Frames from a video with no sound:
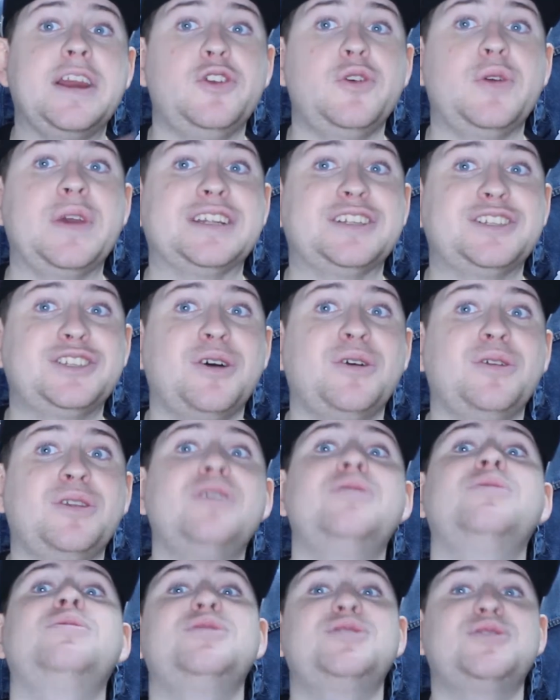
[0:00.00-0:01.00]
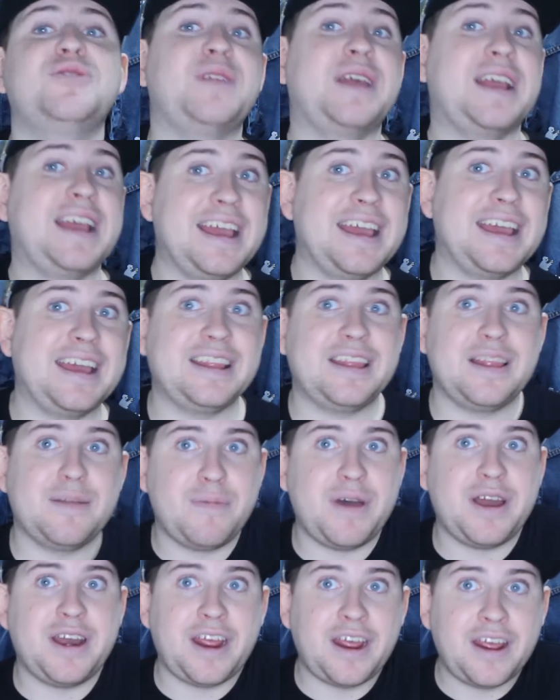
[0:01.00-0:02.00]
get Solo so they can get the
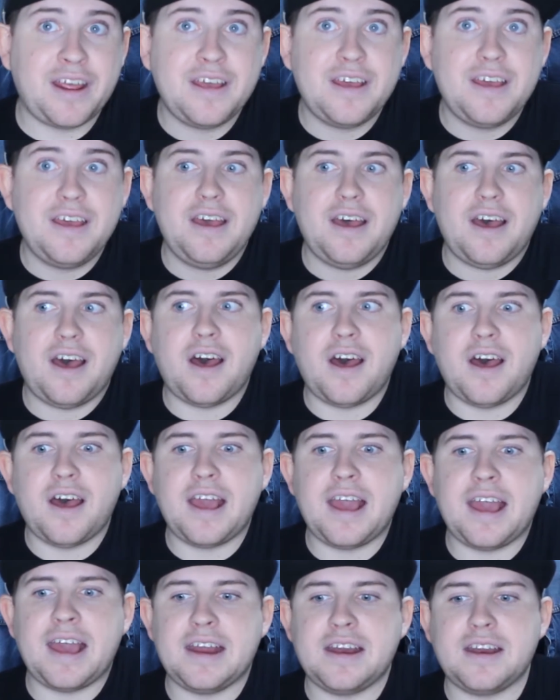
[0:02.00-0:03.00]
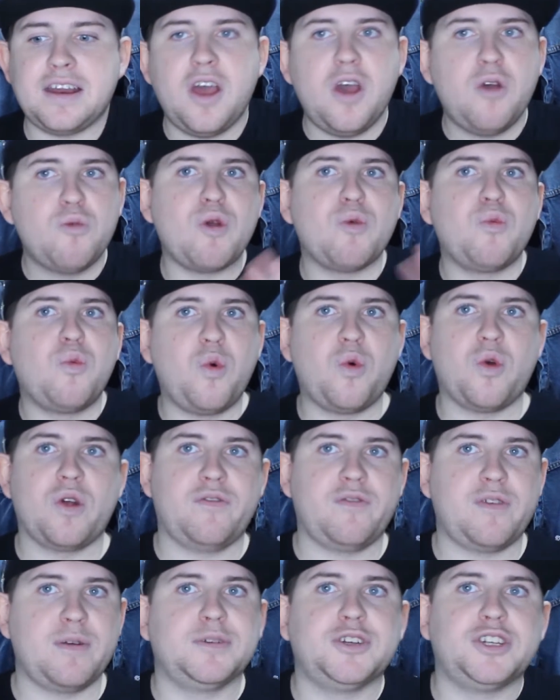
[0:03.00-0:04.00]
money and
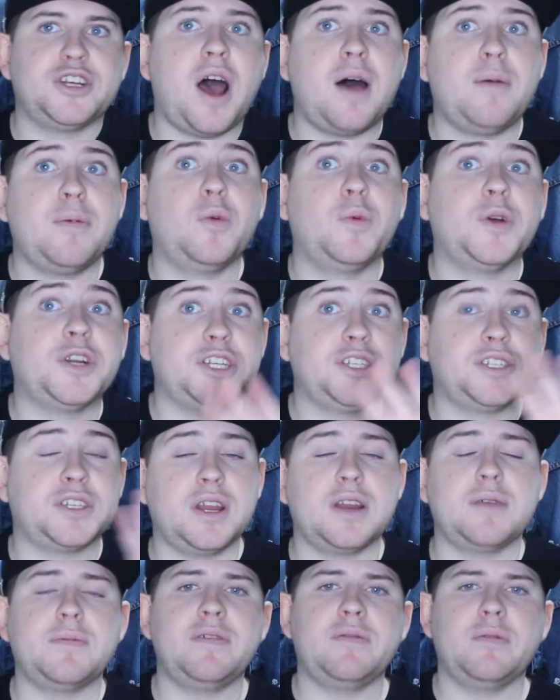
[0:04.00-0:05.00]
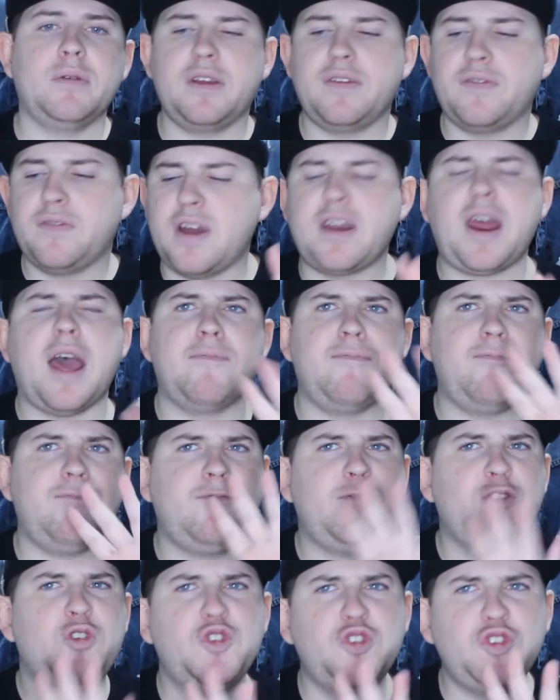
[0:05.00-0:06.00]
reward from Jabba, which is going to be really fun.
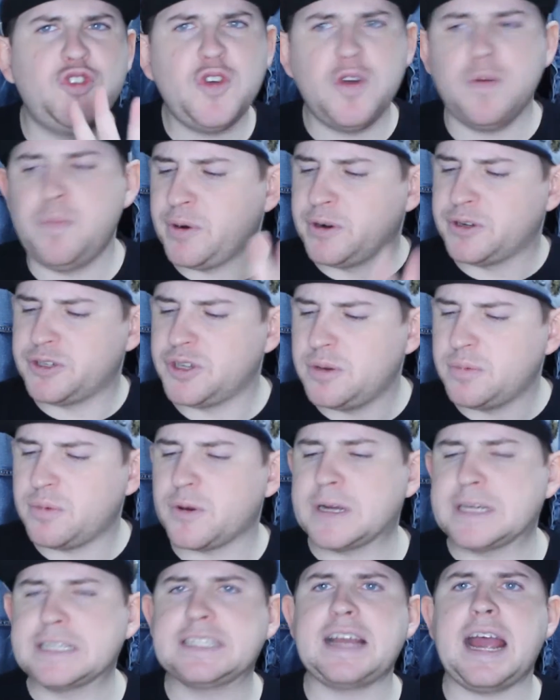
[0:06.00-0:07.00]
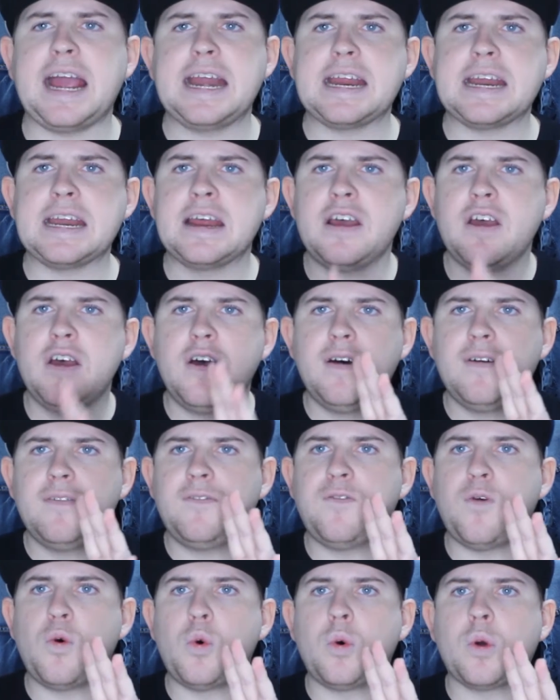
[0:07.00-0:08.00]
I'm super, super excited
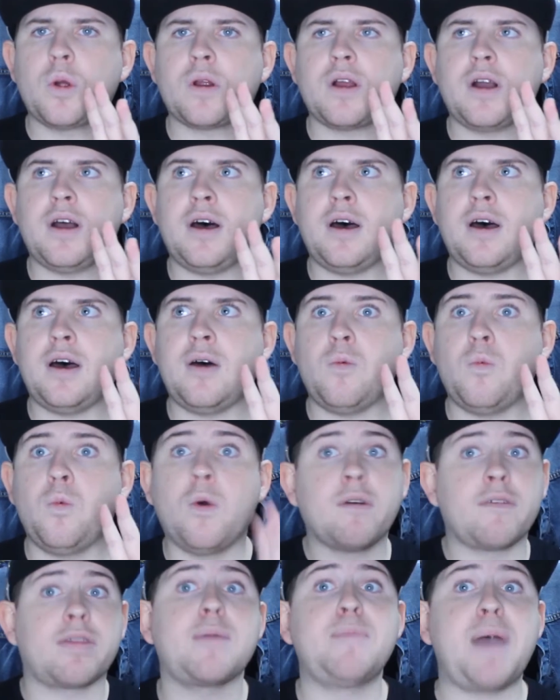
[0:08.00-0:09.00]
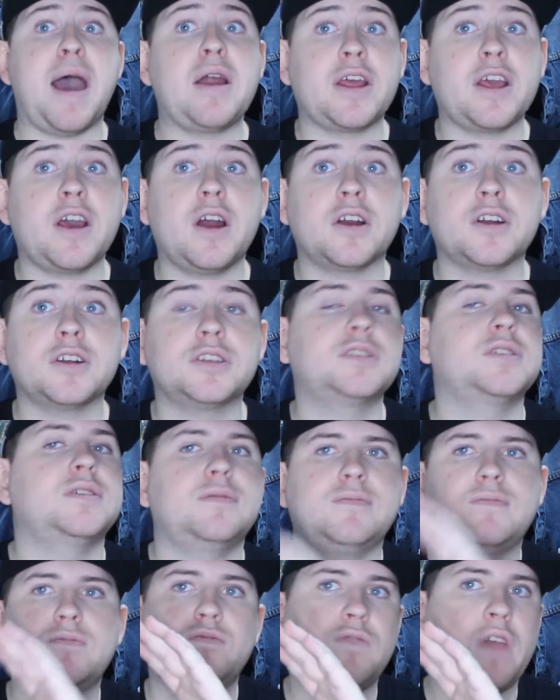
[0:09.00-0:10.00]
for War of the Bounty Hunters.
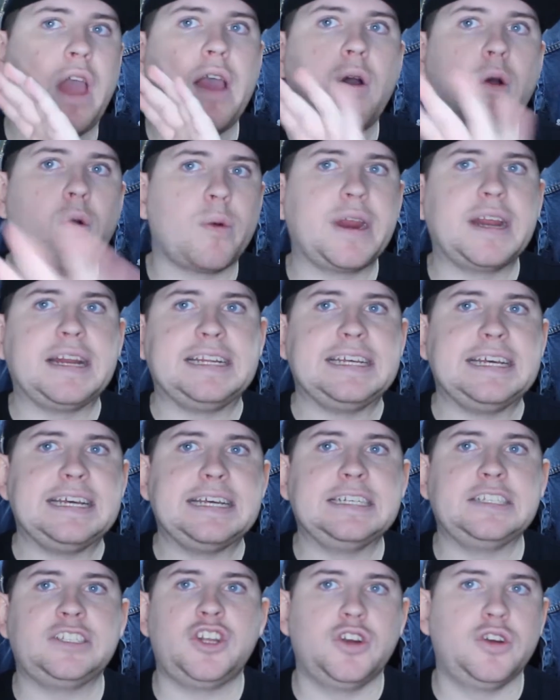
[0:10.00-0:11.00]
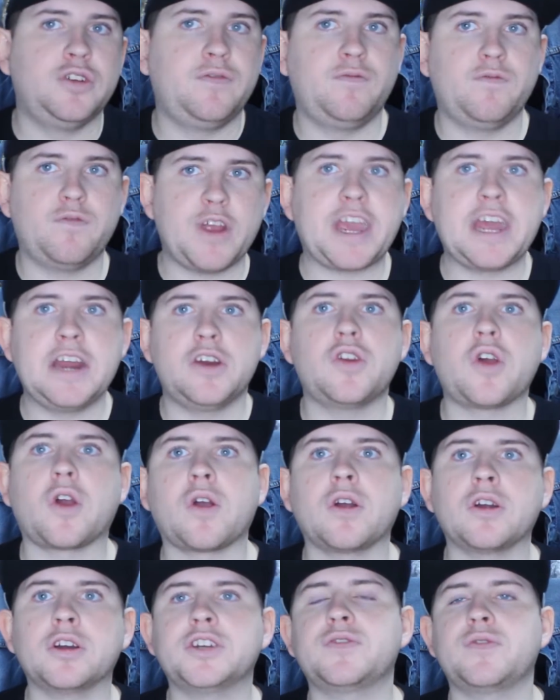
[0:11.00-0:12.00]
They already teased frickin'
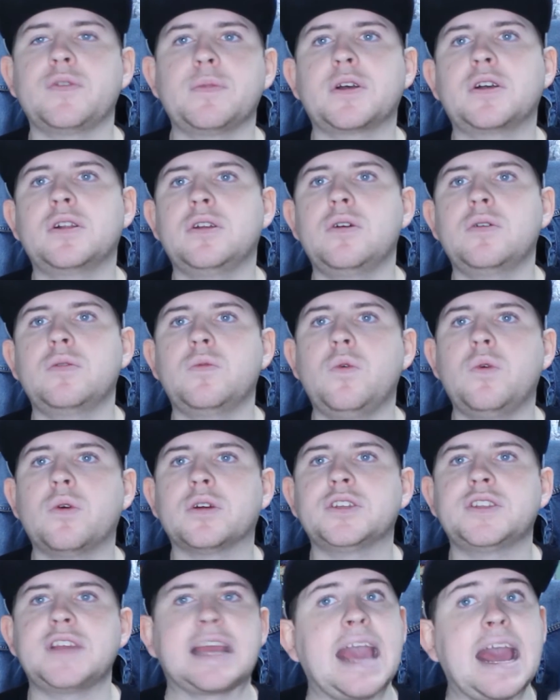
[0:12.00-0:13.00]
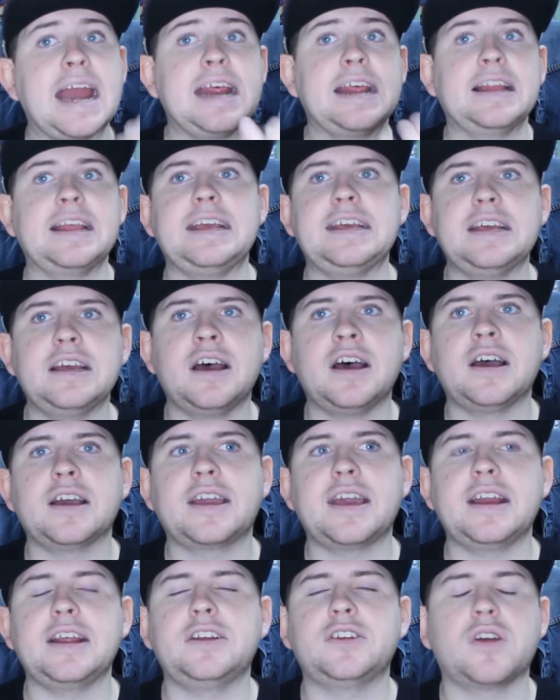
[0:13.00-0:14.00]
Dirge from the Clone Wars, the Getty
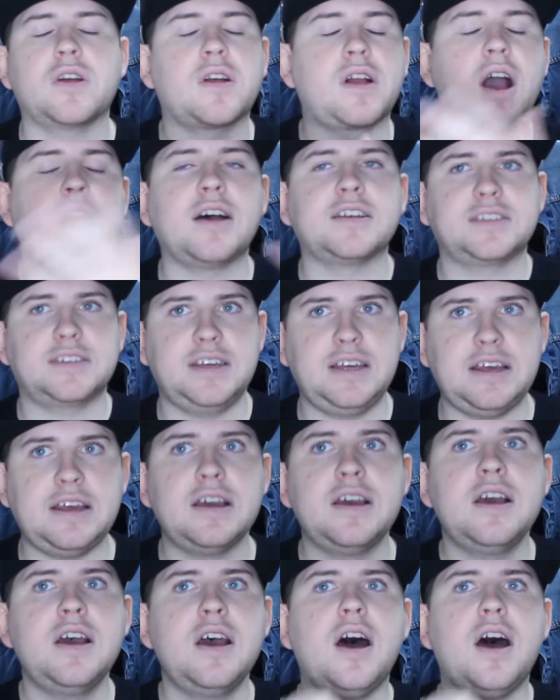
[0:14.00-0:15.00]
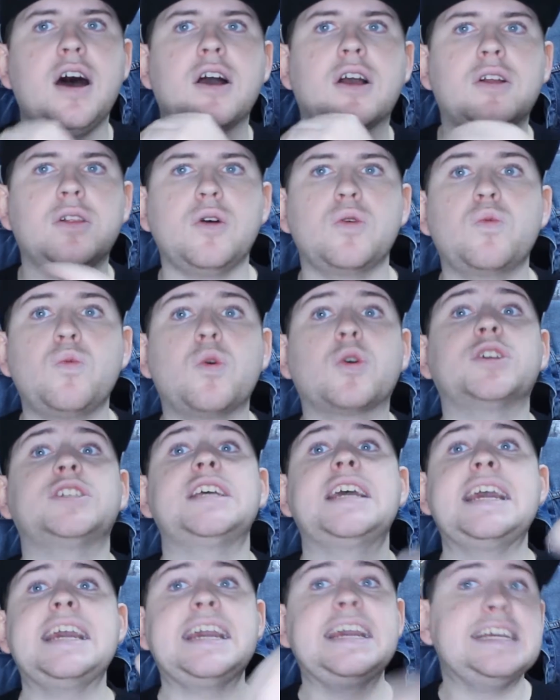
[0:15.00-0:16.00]
Tarkovsky Clone
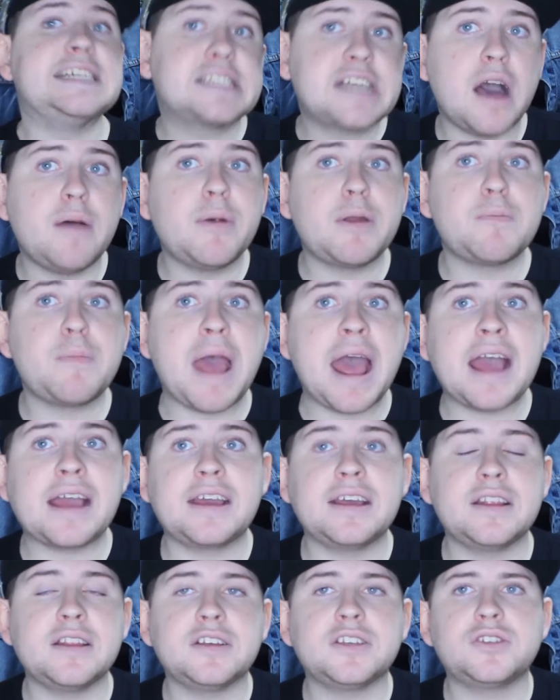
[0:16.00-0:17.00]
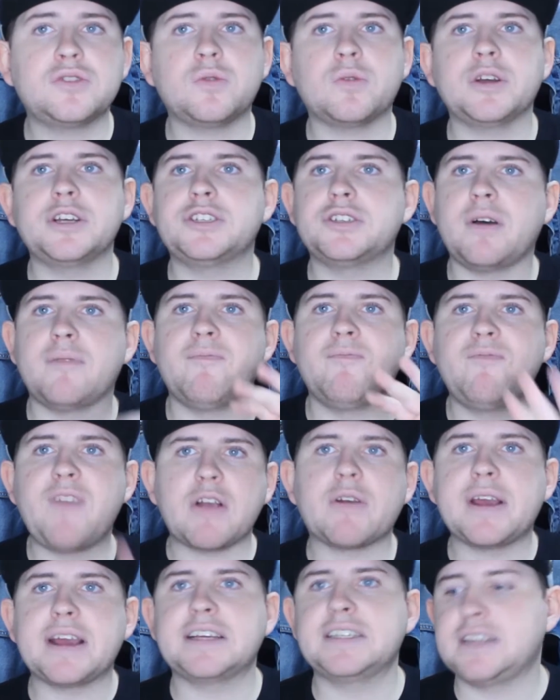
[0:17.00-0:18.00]
Wars. He's coming back in the story, so I'm
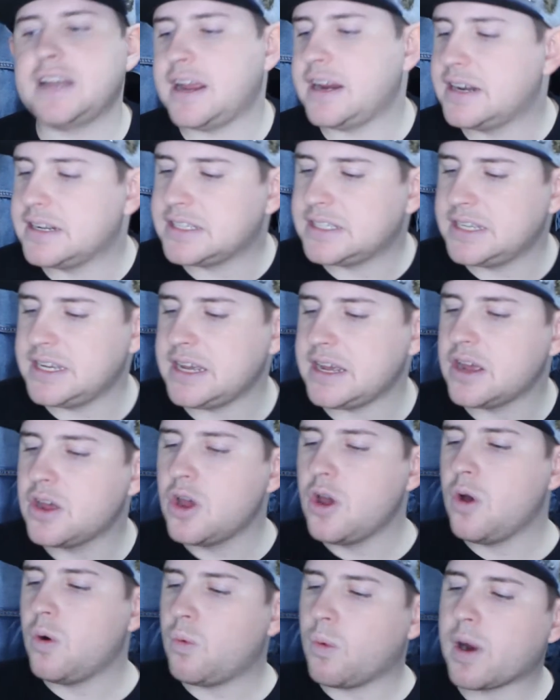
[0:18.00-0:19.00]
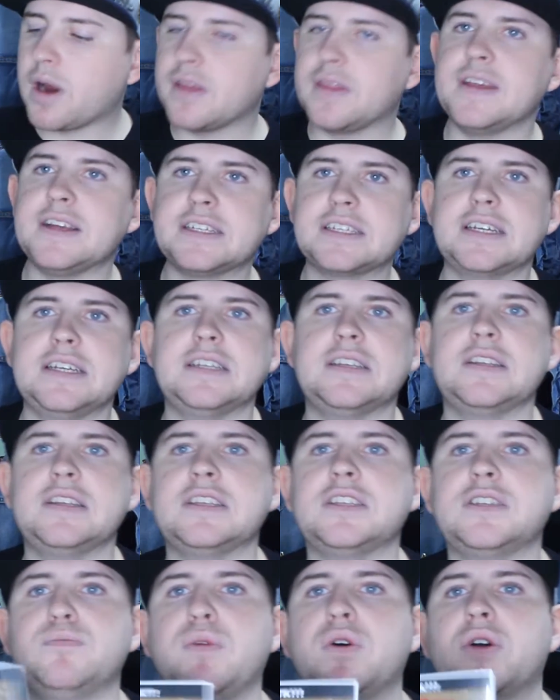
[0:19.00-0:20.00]
very excited to see where
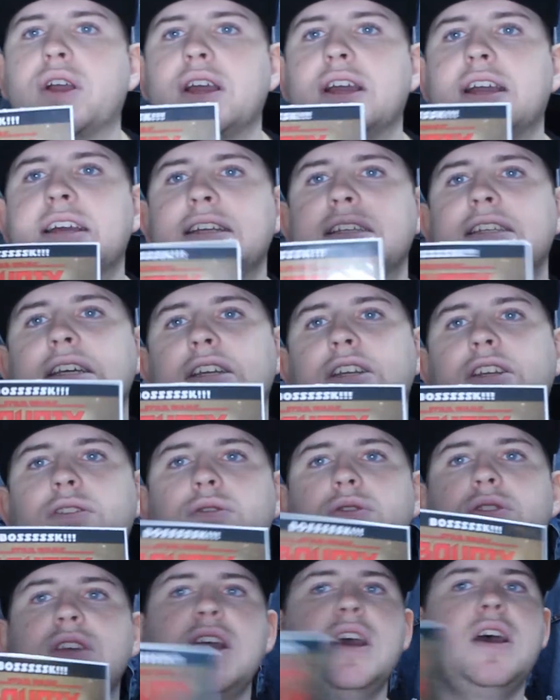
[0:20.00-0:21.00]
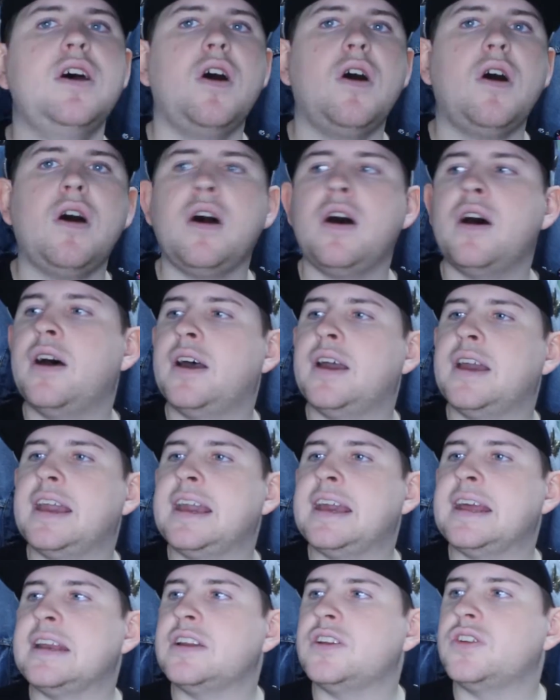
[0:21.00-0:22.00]
this book continues
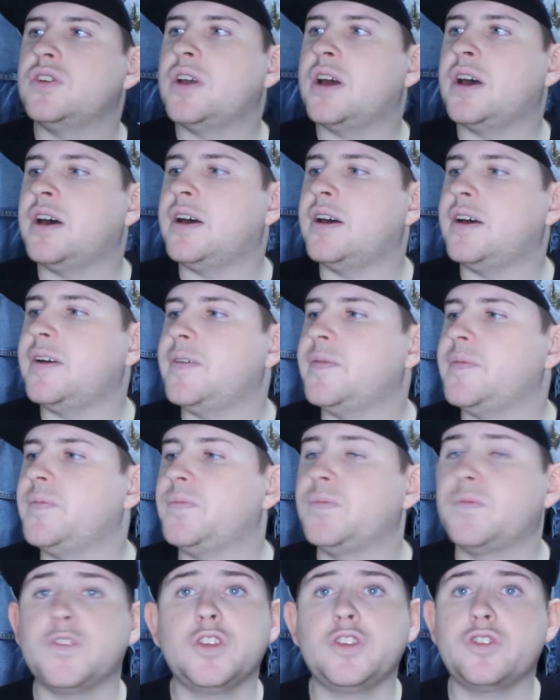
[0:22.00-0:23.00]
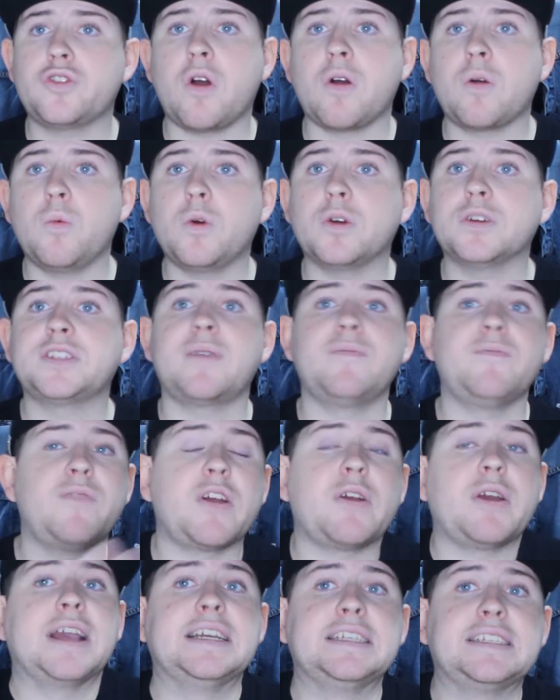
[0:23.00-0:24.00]
in Star Wars. I'm
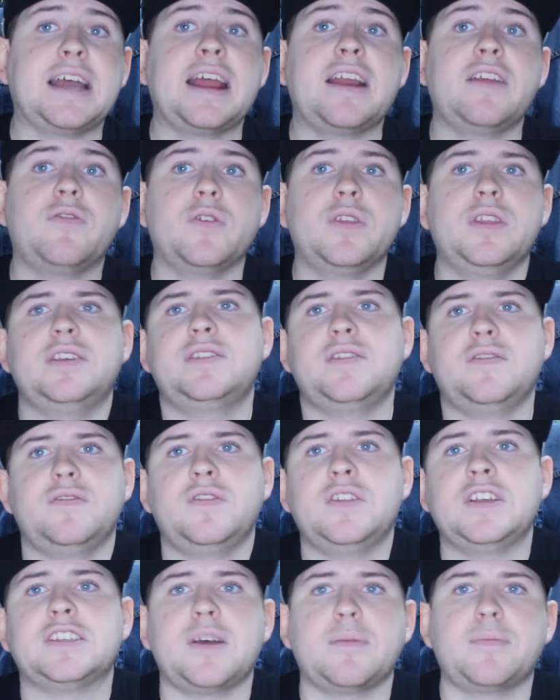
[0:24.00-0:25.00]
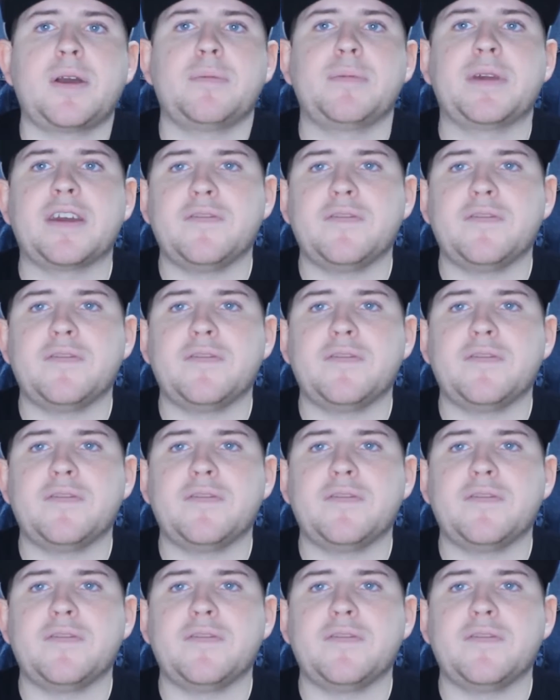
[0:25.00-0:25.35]
very excited for this upcoming